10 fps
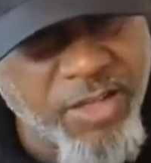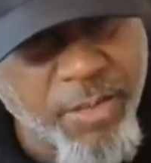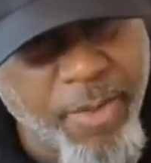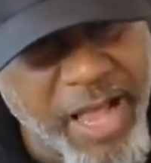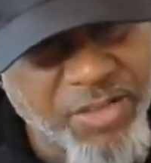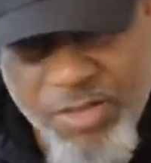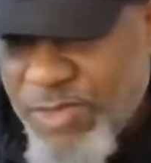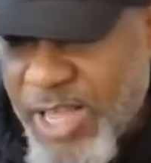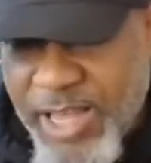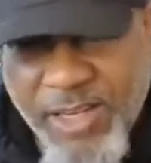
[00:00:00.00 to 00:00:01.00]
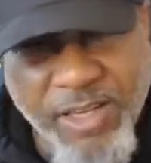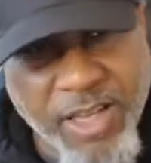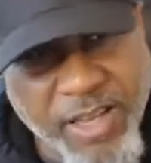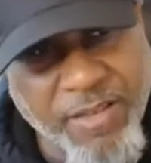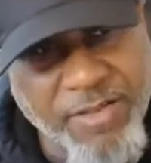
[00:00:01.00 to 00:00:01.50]
is a positive side and a
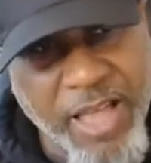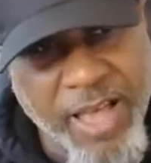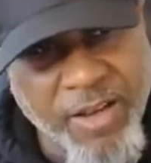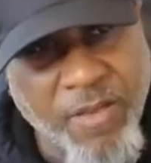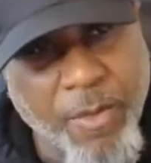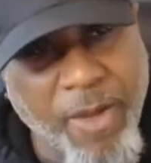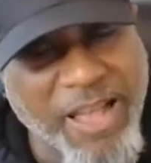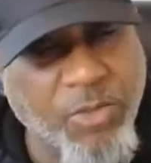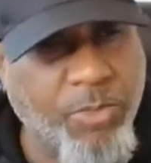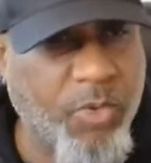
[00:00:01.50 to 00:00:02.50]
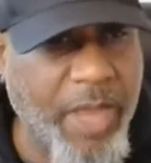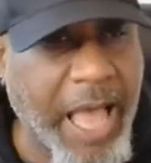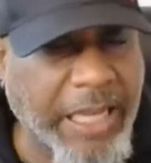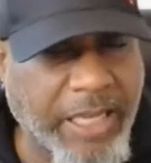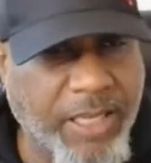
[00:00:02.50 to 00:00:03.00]
negative side of the possible
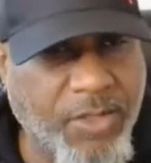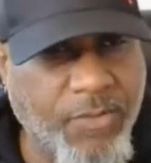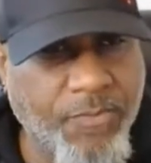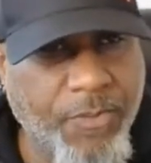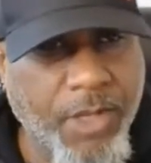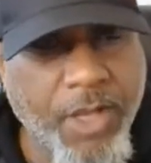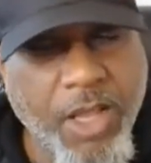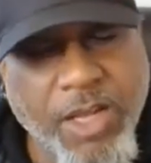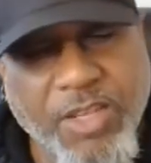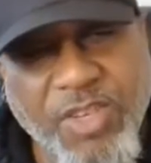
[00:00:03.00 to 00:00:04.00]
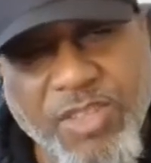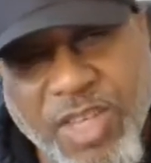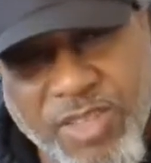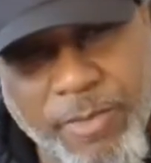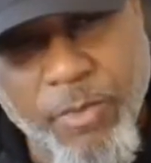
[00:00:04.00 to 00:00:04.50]
realities. Let's just
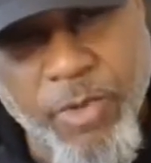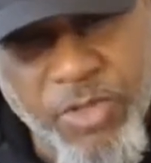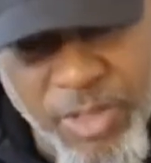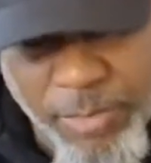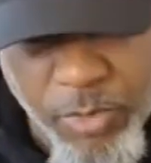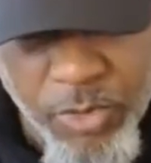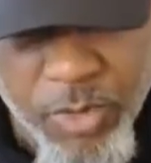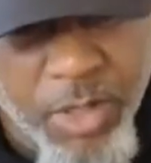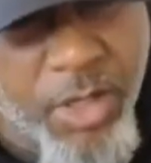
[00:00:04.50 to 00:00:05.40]
say something real simple.